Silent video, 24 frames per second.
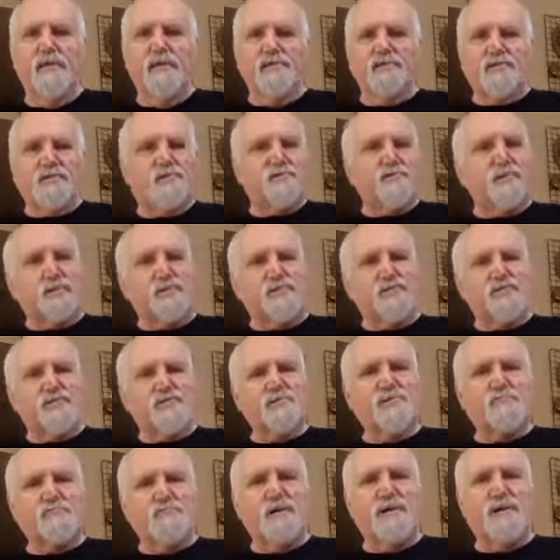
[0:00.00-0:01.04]
So I
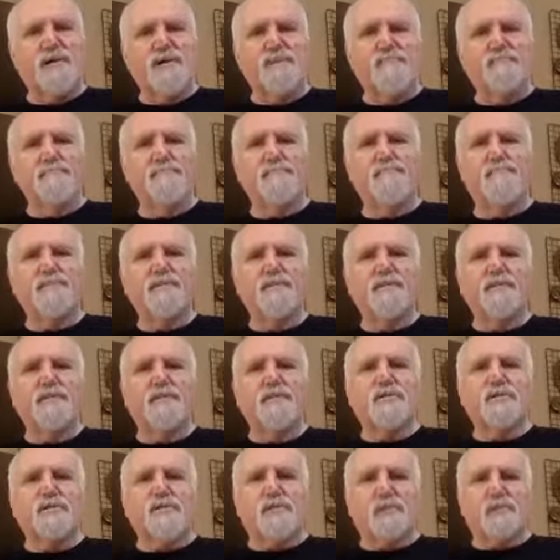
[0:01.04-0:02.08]
used mine
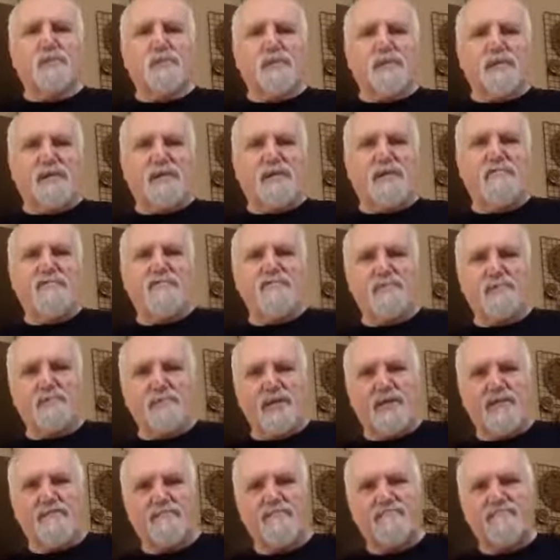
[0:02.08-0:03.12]
shortly after
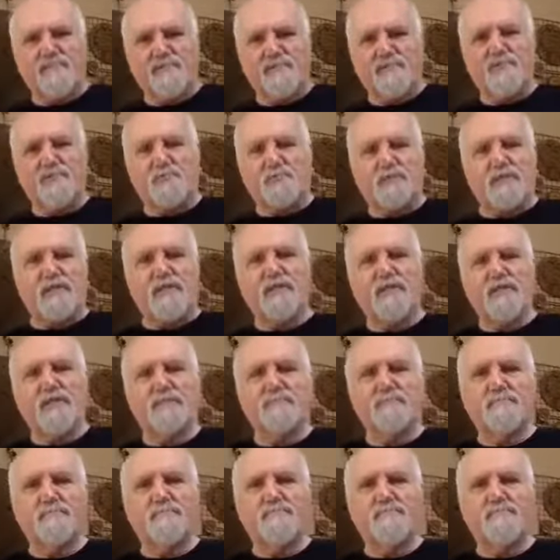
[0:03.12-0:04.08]
that first week